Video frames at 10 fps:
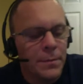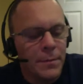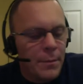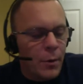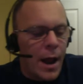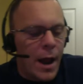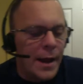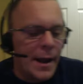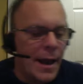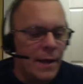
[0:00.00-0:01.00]
what I
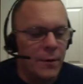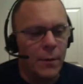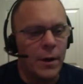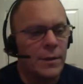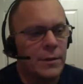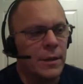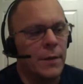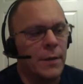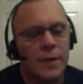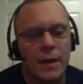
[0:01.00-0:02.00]
got out of it was
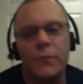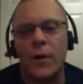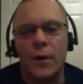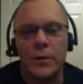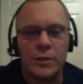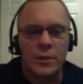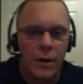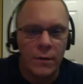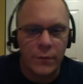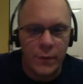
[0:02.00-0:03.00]
like a false
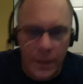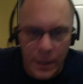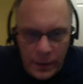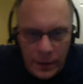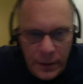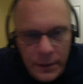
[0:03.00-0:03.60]
start for the killer.